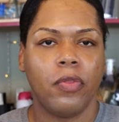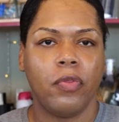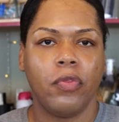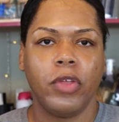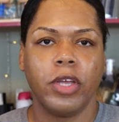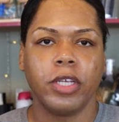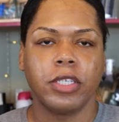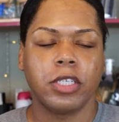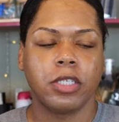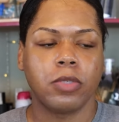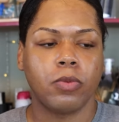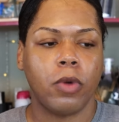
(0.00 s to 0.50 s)

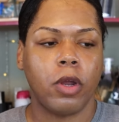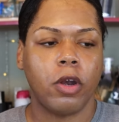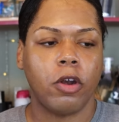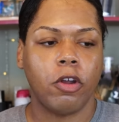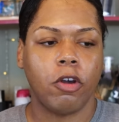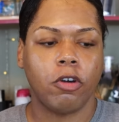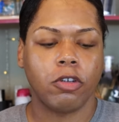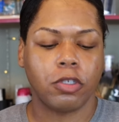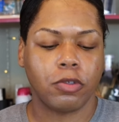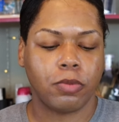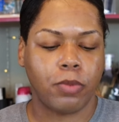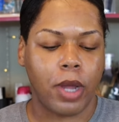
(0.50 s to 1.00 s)
This is one of
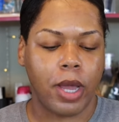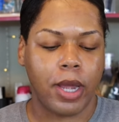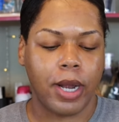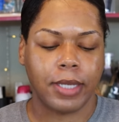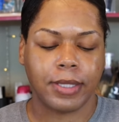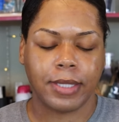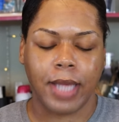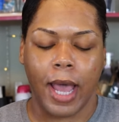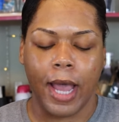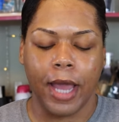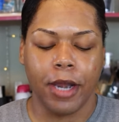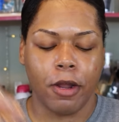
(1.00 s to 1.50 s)
those
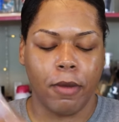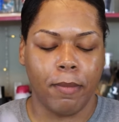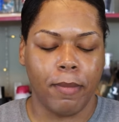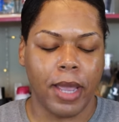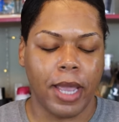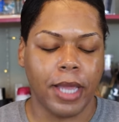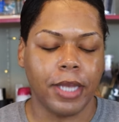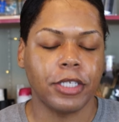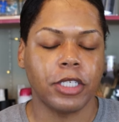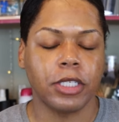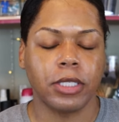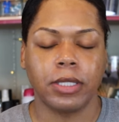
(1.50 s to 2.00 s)
products I don't
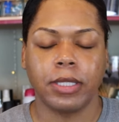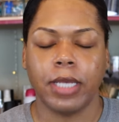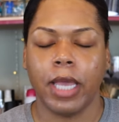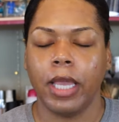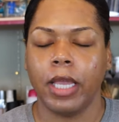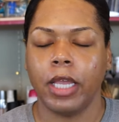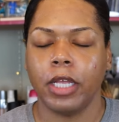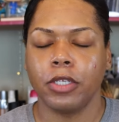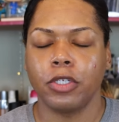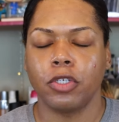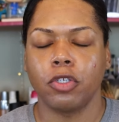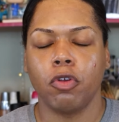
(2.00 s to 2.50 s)
mind just
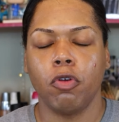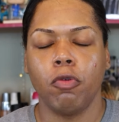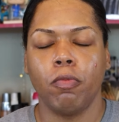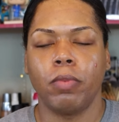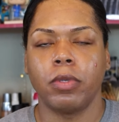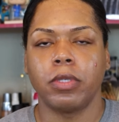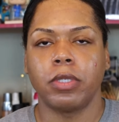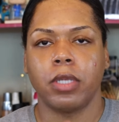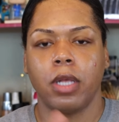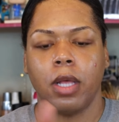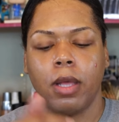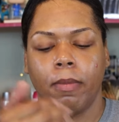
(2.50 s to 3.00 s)
taking,
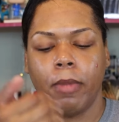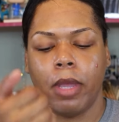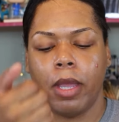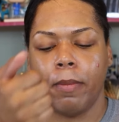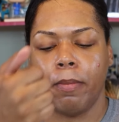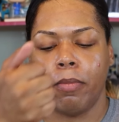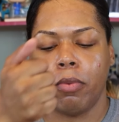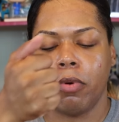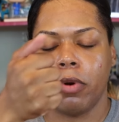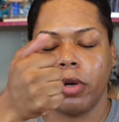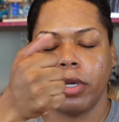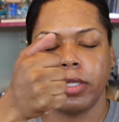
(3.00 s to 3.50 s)
scooping some
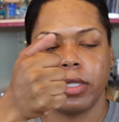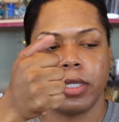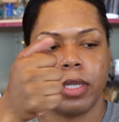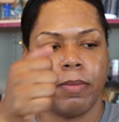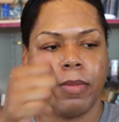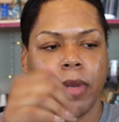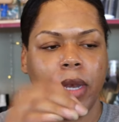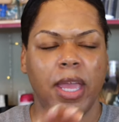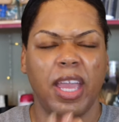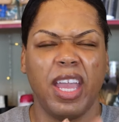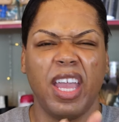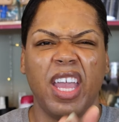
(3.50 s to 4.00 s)
and pouring
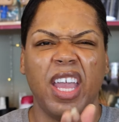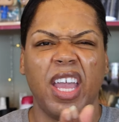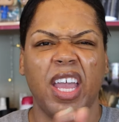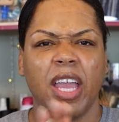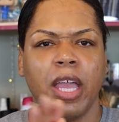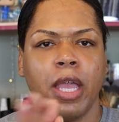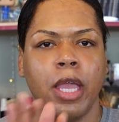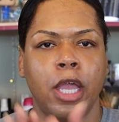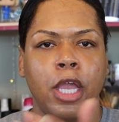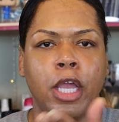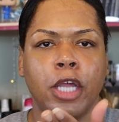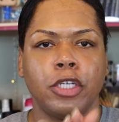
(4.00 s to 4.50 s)
some in the
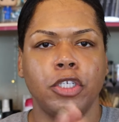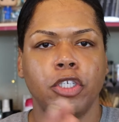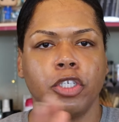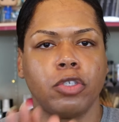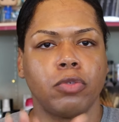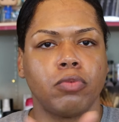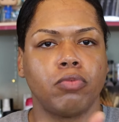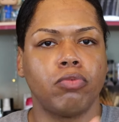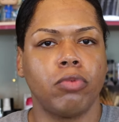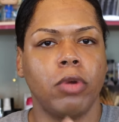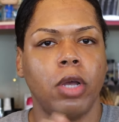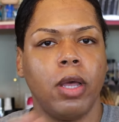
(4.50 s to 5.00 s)
hand,
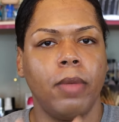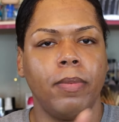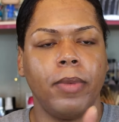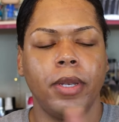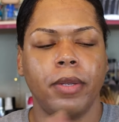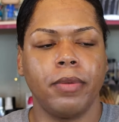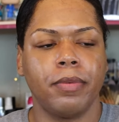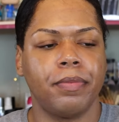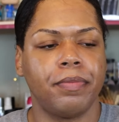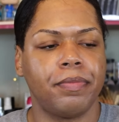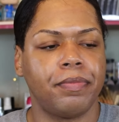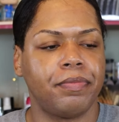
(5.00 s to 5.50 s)
just rubbing,